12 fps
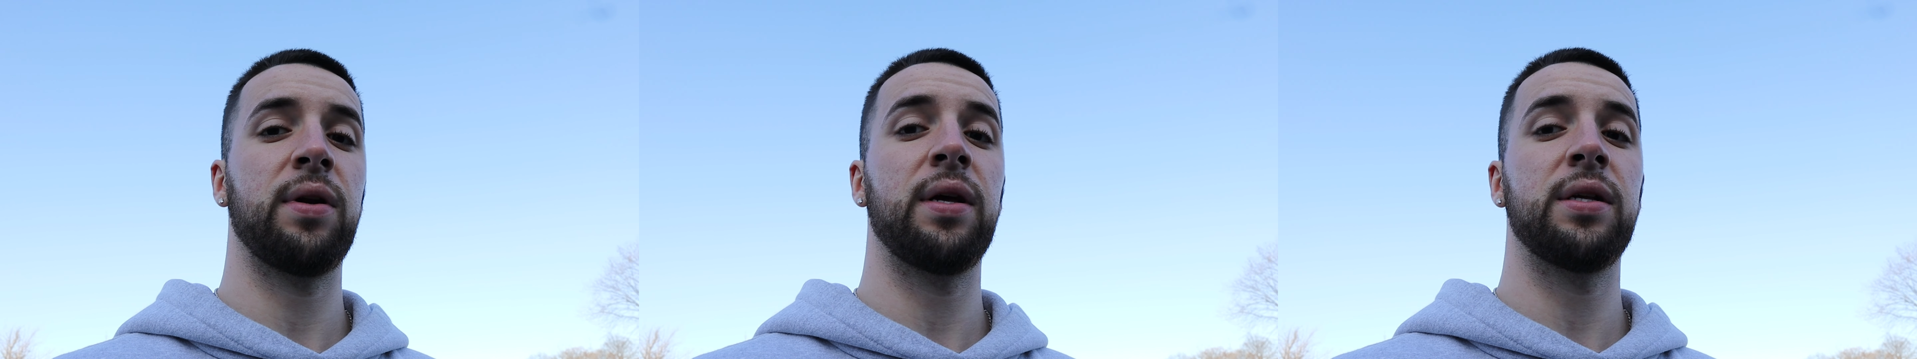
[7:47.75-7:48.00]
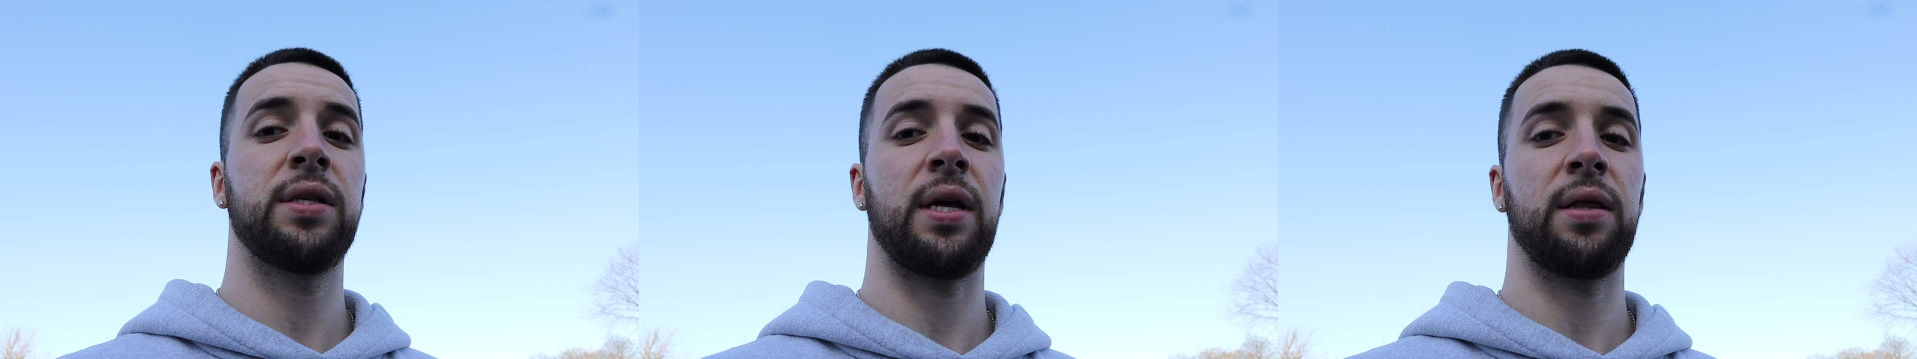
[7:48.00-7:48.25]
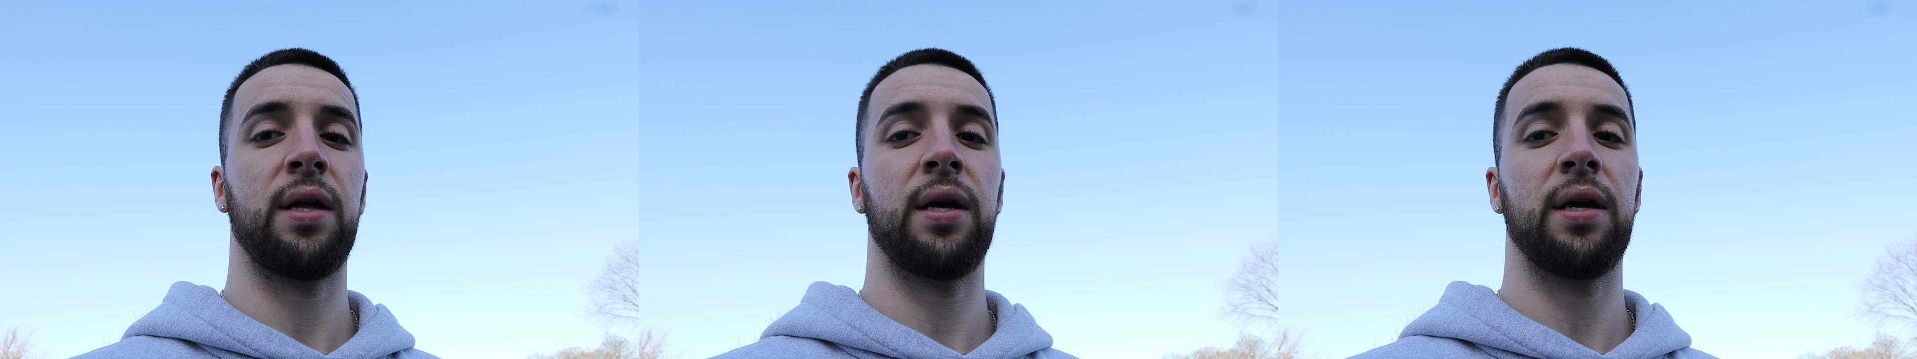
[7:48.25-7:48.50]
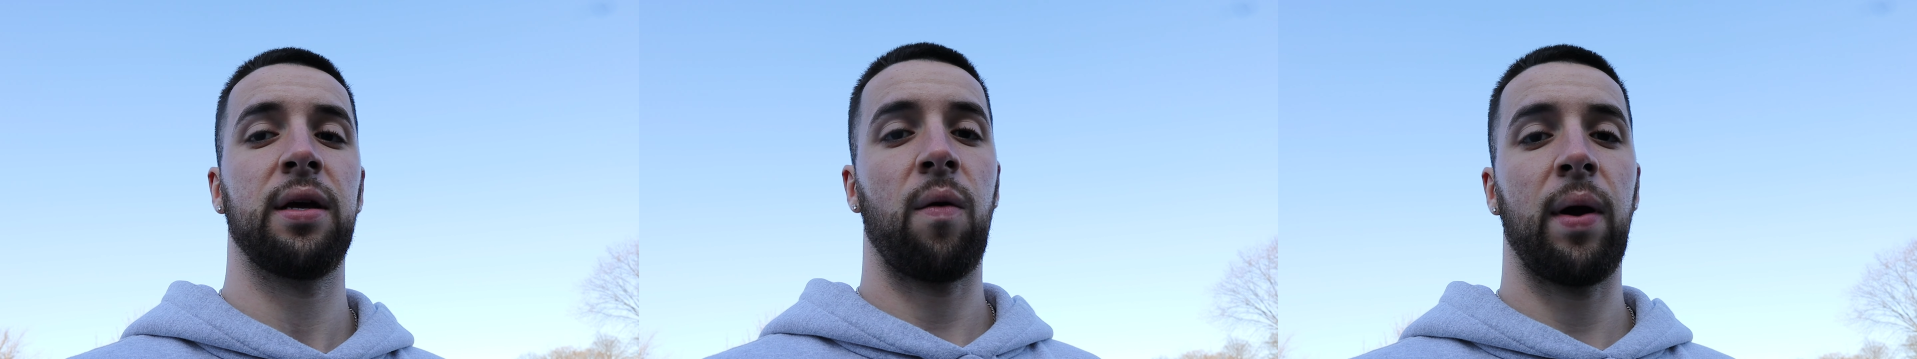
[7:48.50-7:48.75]
it is than
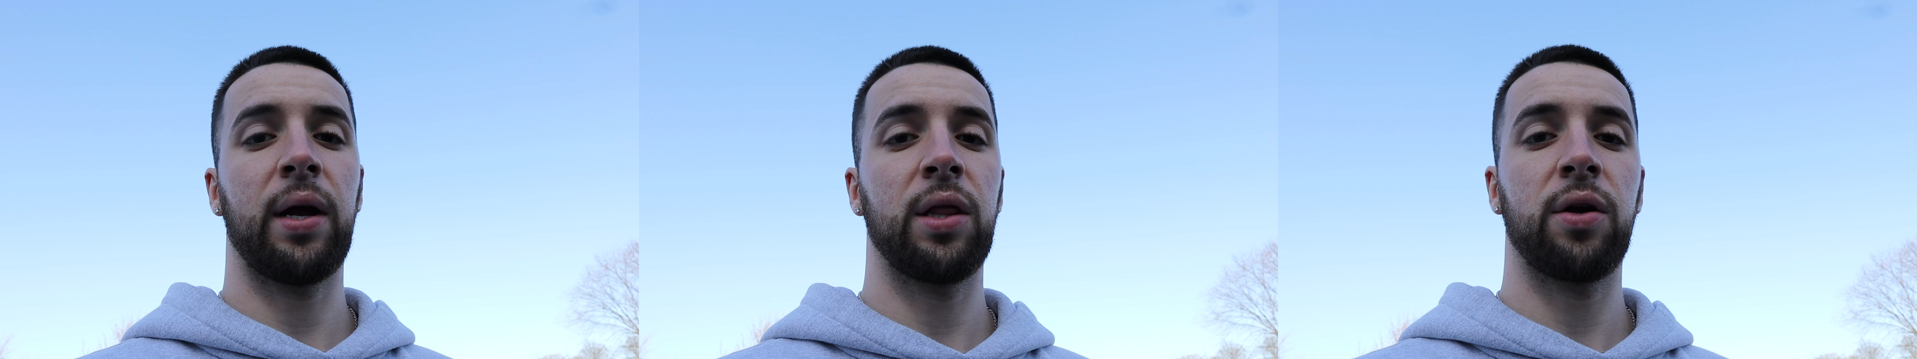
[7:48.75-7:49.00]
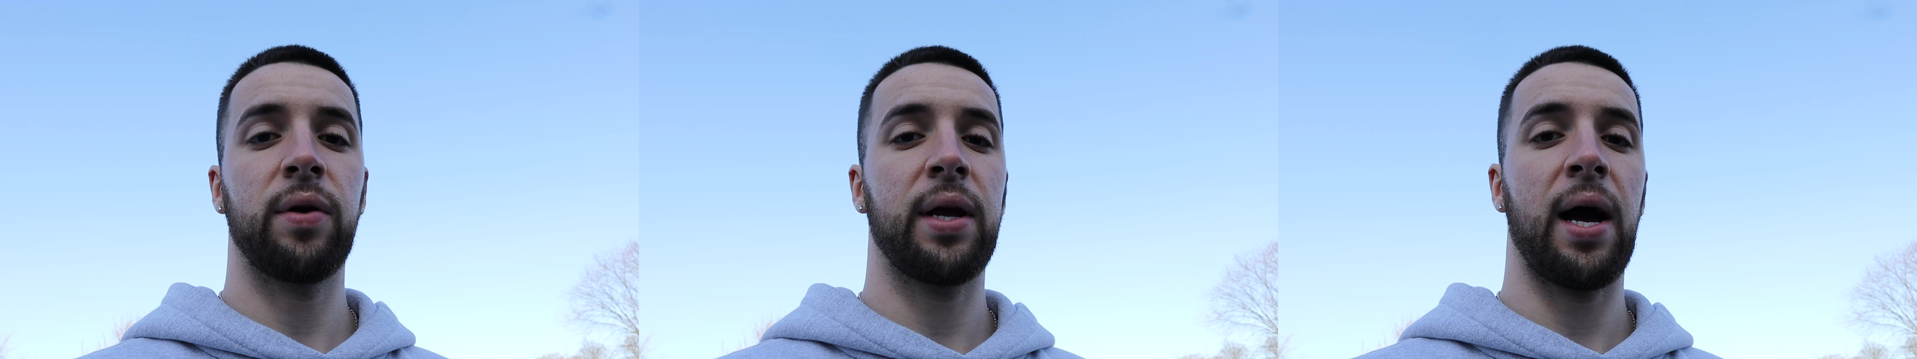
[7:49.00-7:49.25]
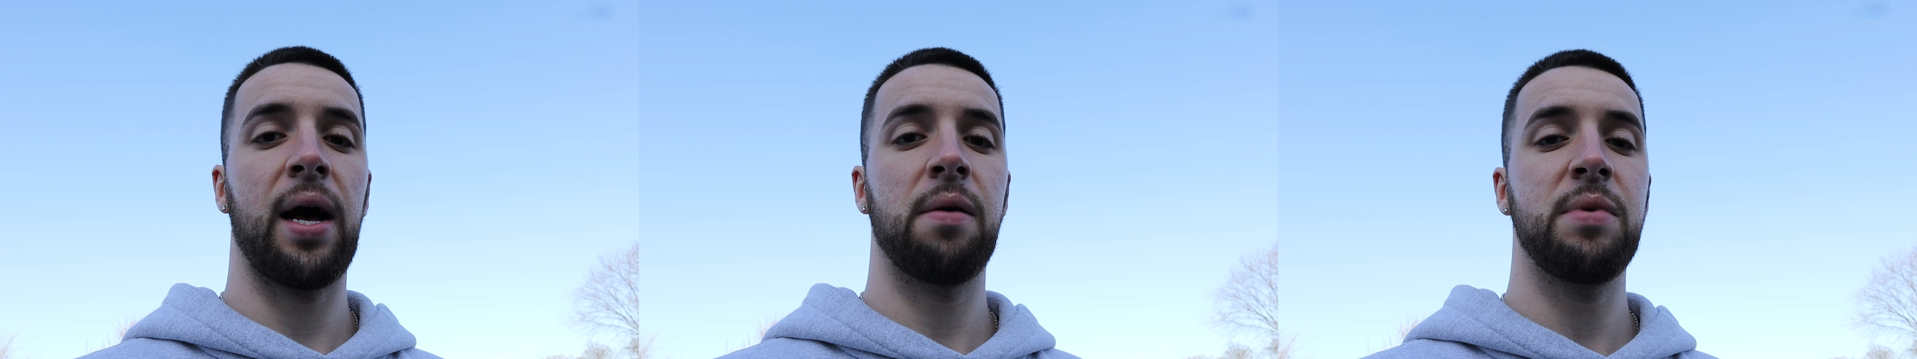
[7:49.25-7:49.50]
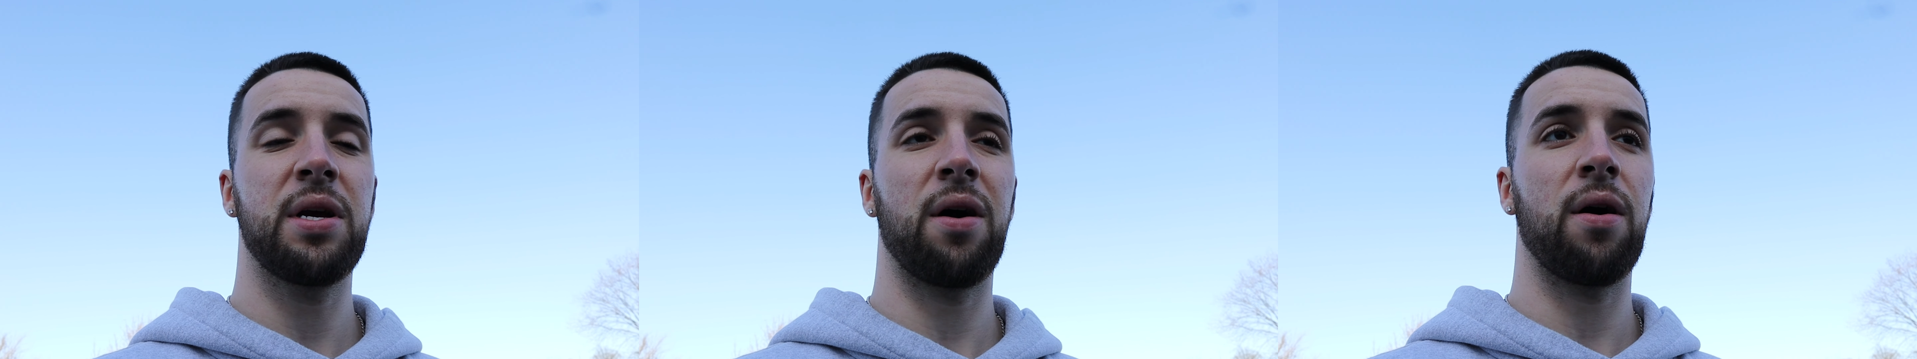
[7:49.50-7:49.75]
like a regular
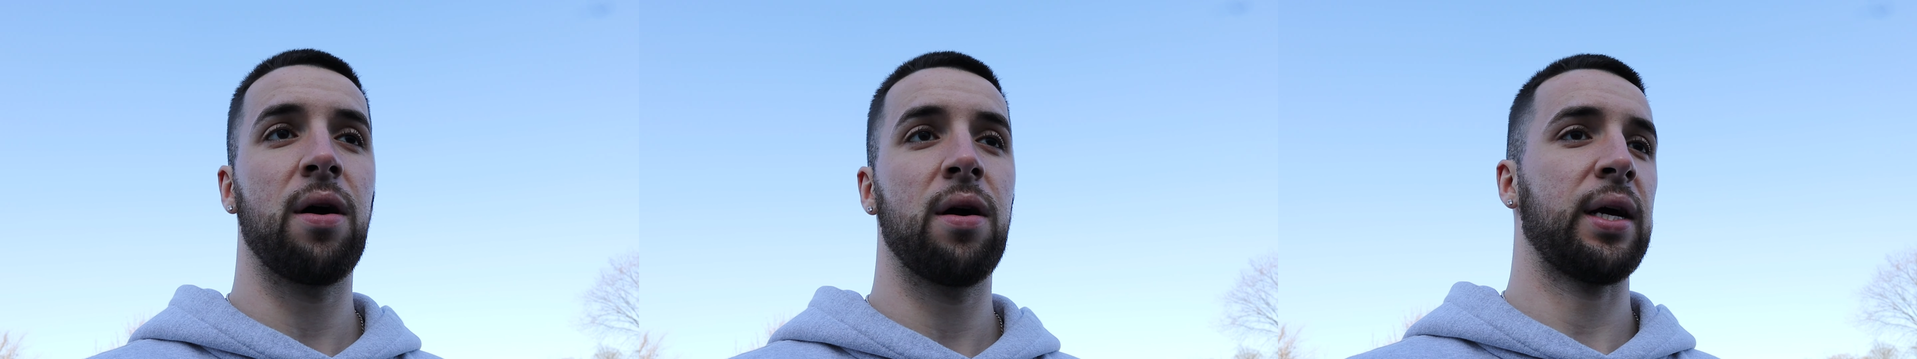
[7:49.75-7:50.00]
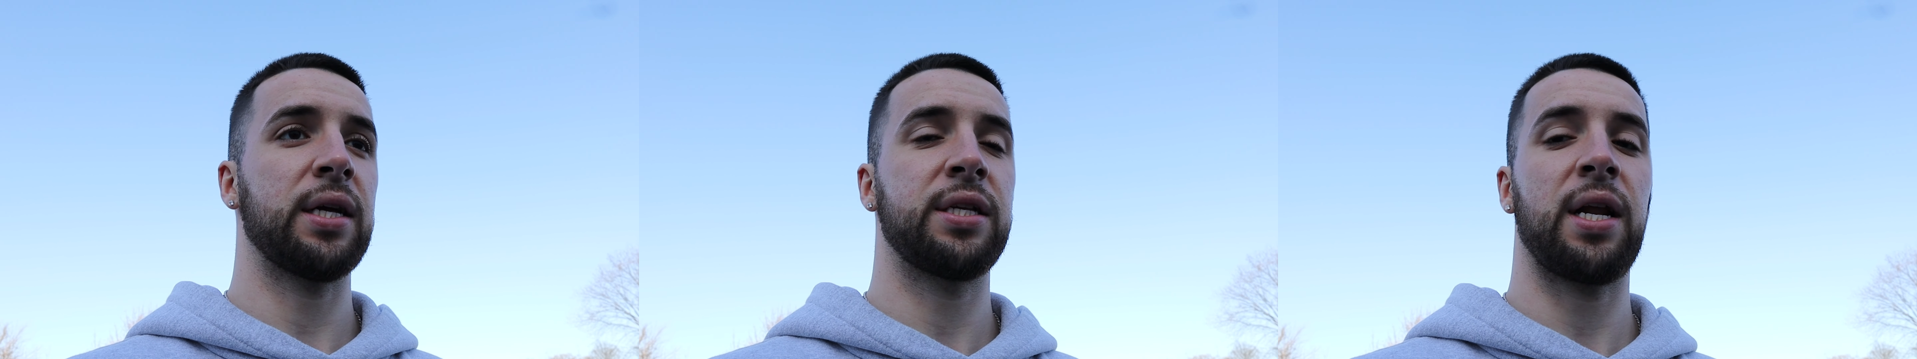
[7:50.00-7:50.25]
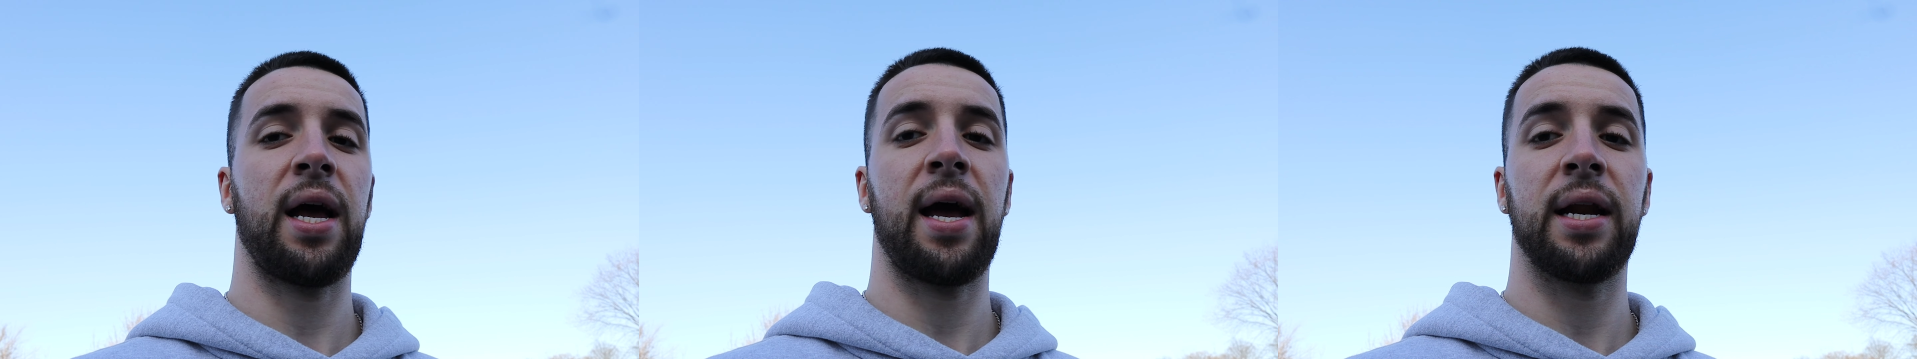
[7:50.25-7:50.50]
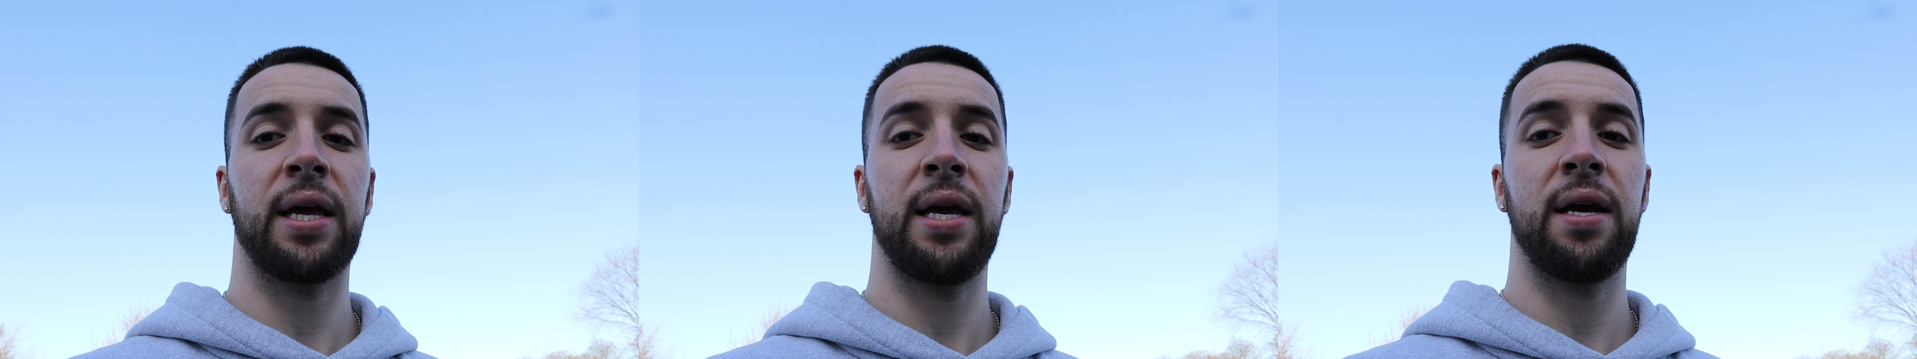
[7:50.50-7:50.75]
economy car. Like I said, I
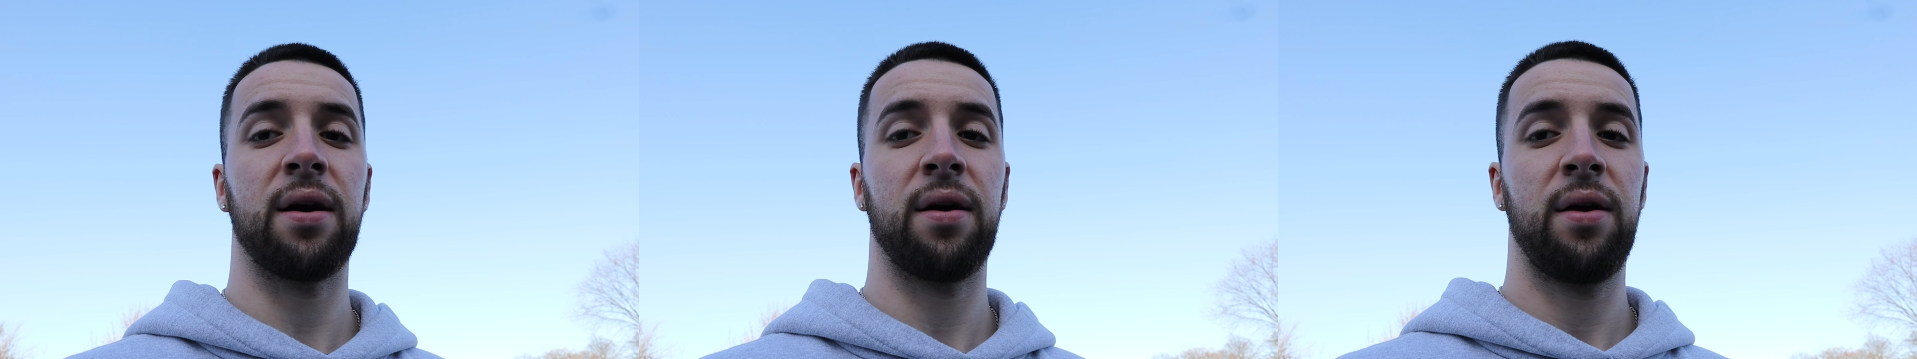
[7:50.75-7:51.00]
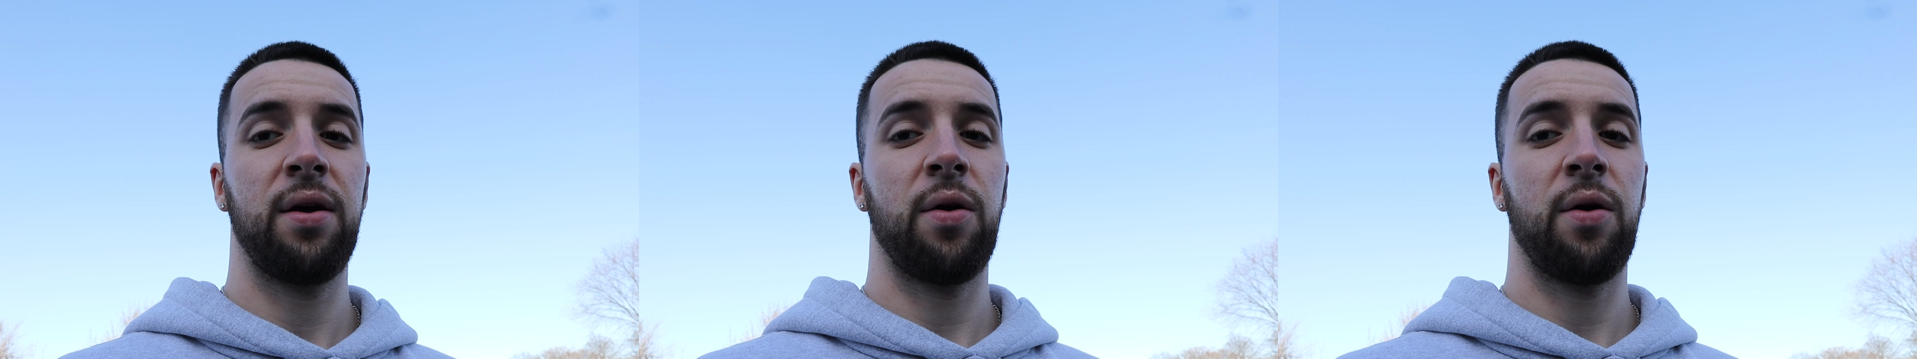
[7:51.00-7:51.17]
had a Kia.